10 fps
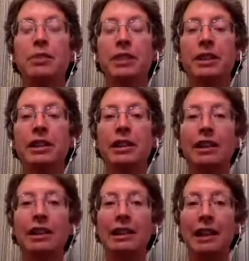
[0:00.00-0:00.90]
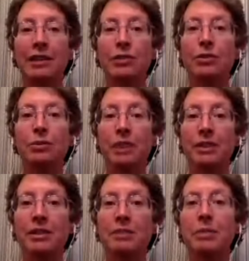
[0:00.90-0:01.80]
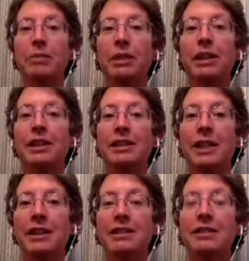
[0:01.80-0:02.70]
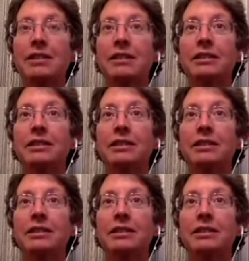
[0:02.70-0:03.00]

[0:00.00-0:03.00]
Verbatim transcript: particularly in the last two weeks it's been really intense